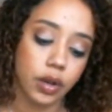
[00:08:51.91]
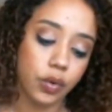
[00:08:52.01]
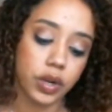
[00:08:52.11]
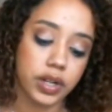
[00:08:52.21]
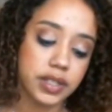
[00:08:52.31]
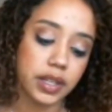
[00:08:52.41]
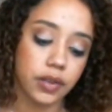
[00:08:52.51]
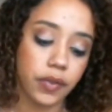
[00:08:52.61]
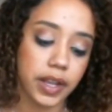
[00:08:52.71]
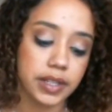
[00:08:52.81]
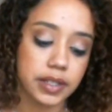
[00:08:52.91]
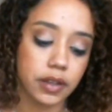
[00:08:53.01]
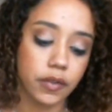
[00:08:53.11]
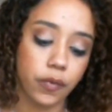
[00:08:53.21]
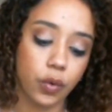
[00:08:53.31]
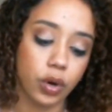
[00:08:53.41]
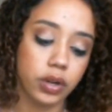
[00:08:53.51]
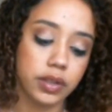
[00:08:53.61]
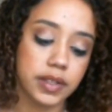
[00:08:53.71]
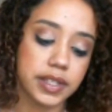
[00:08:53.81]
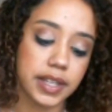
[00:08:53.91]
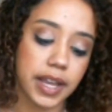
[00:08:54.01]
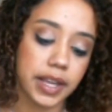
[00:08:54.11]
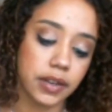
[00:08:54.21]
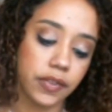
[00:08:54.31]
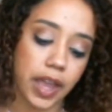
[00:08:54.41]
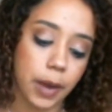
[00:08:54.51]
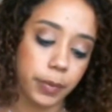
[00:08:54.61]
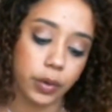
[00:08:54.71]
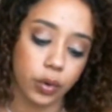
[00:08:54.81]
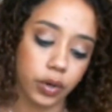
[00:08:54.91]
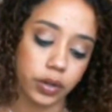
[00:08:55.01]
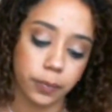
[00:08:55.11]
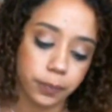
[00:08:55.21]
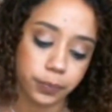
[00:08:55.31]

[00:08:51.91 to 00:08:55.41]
What is the advice for the sign of Capricorn